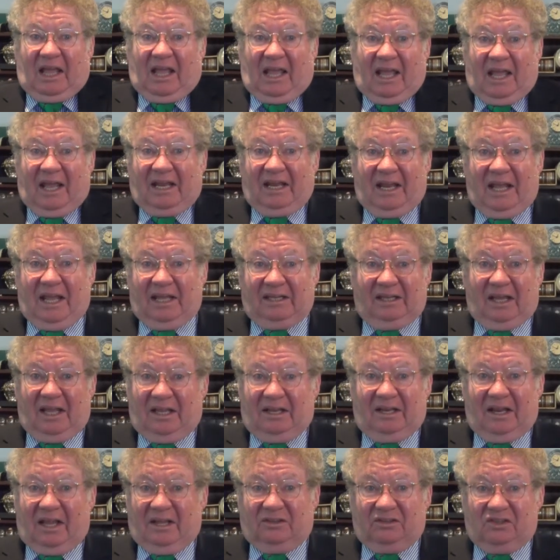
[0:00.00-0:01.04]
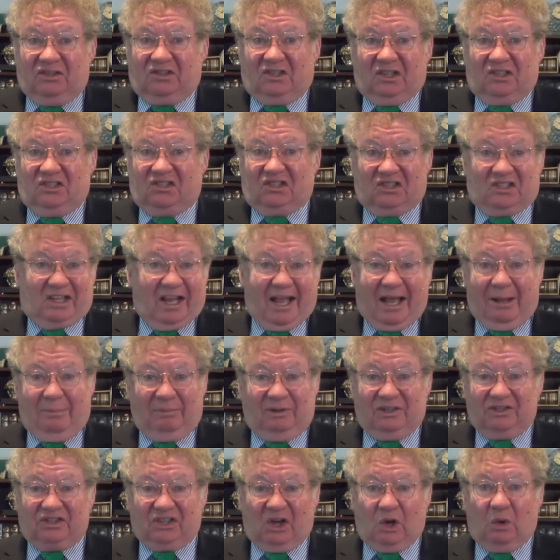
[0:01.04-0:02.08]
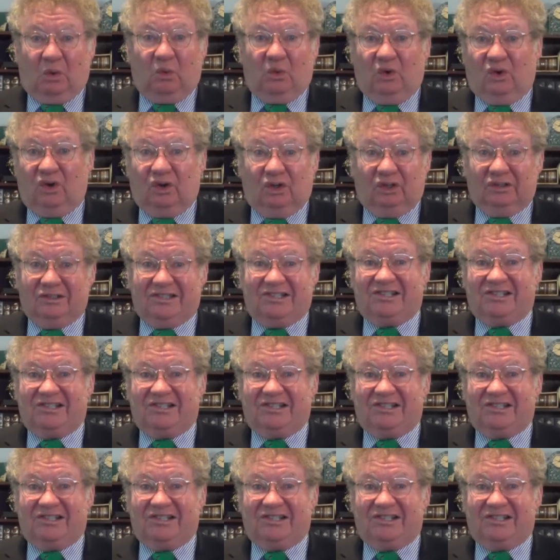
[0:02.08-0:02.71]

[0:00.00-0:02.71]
and, and, and, and just establish a world